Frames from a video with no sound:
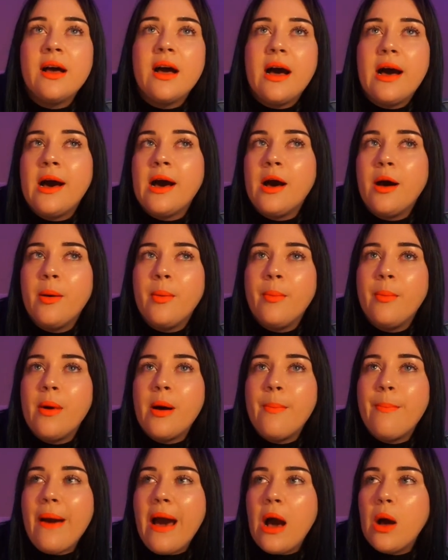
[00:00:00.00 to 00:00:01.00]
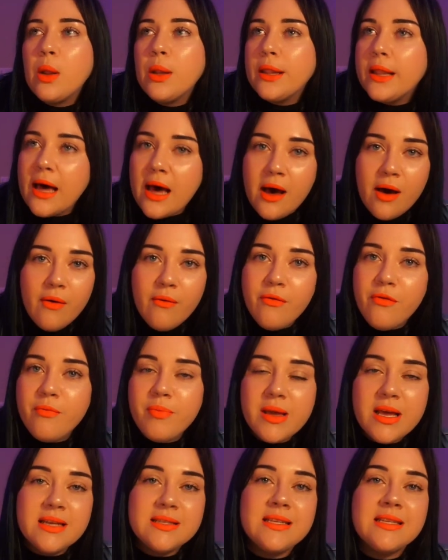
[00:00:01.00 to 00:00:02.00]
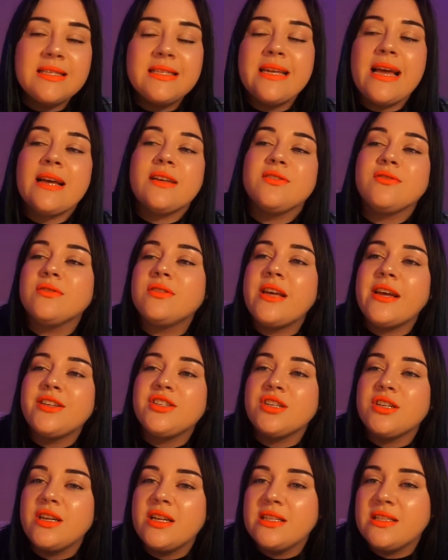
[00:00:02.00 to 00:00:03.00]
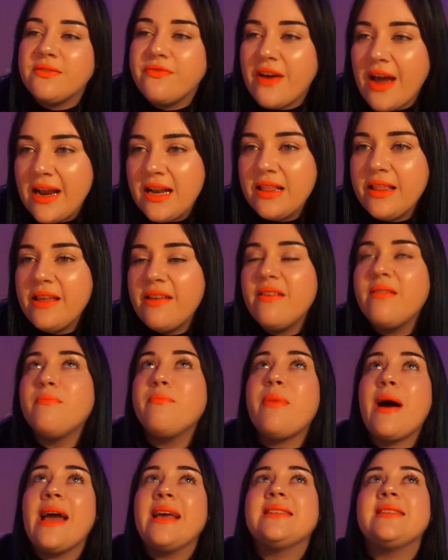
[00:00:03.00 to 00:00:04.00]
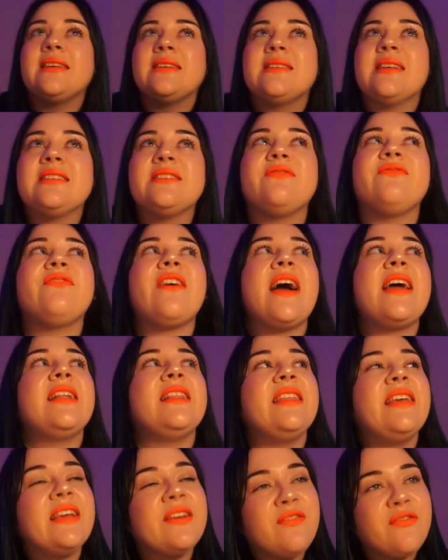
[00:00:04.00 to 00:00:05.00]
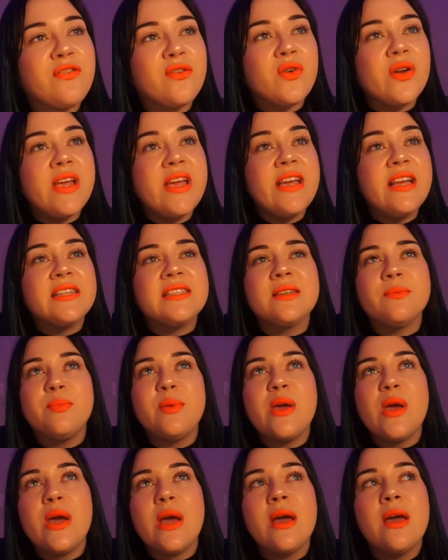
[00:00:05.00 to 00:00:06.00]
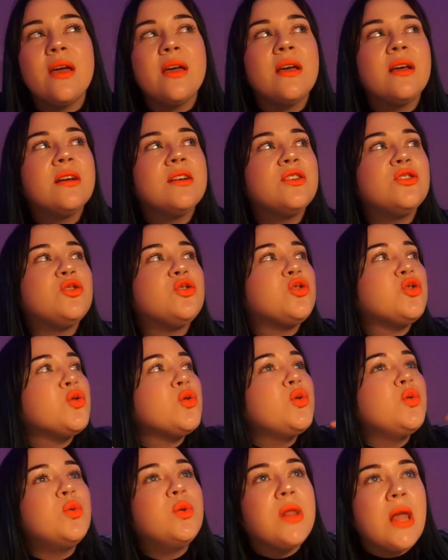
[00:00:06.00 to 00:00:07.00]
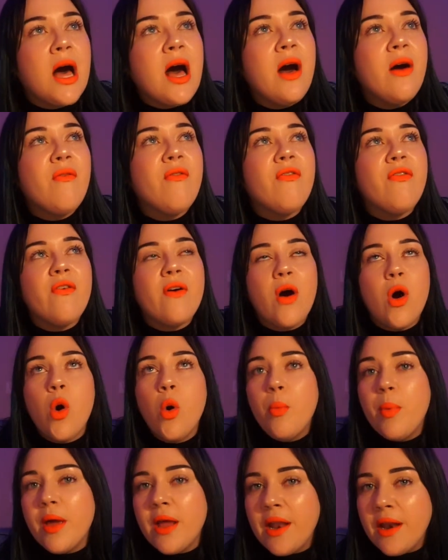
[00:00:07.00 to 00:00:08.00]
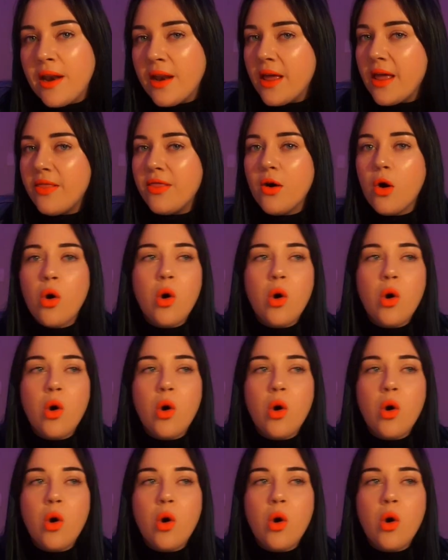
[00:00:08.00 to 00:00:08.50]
about love, because it's the exaltation. It's finally in Pisces. It's finally free to be true love, open, and the